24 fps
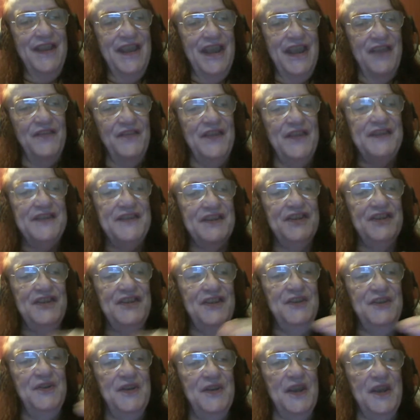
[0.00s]
And things
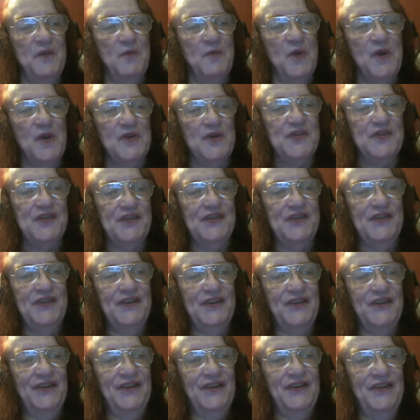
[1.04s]
continue to get worse.
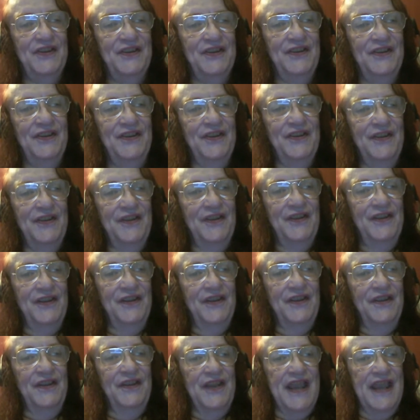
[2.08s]

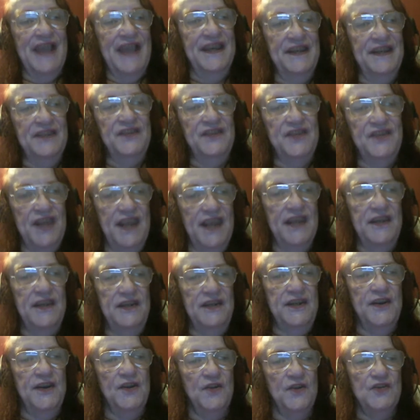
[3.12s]
And in 10
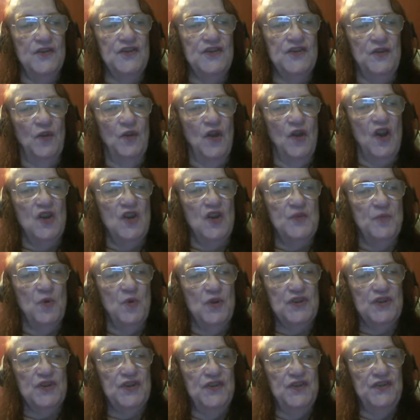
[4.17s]
years, large
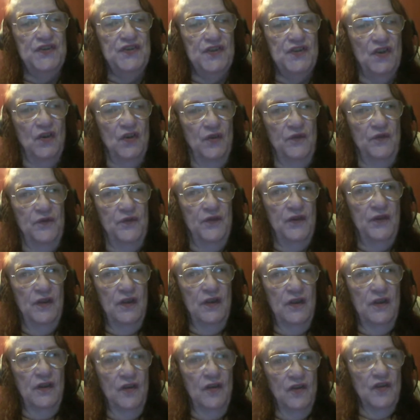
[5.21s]
portions of
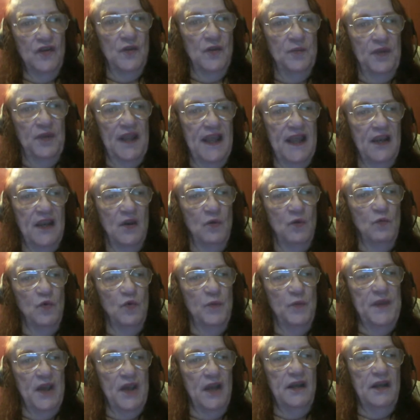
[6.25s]
the planet
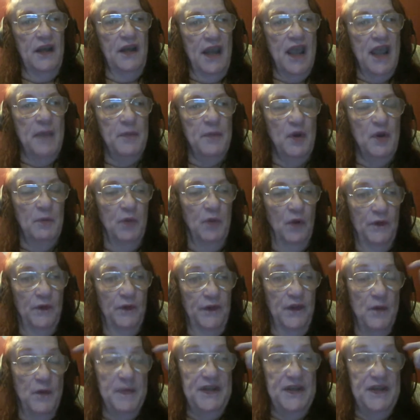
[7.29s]
will be uninhabitable.
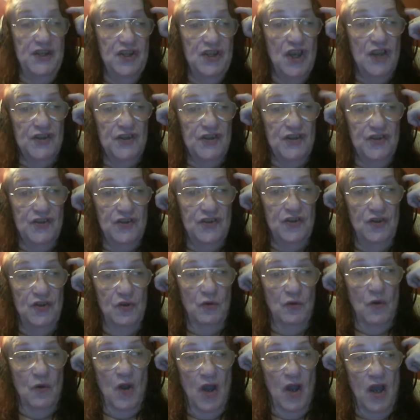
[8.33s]
They'll be just
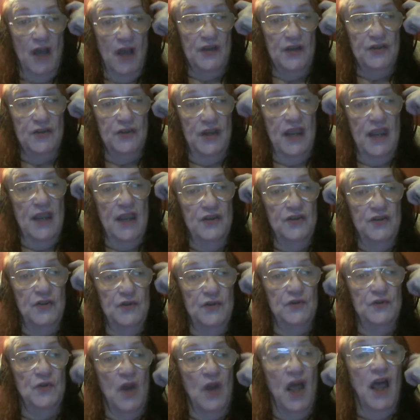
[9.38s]
too hot and
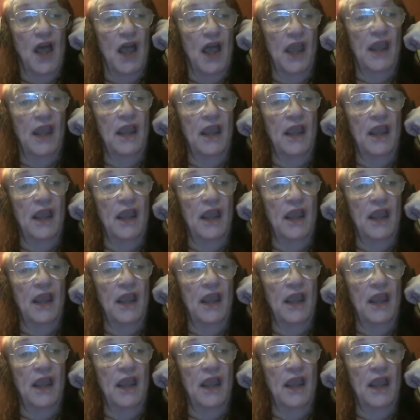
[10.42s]
too dry.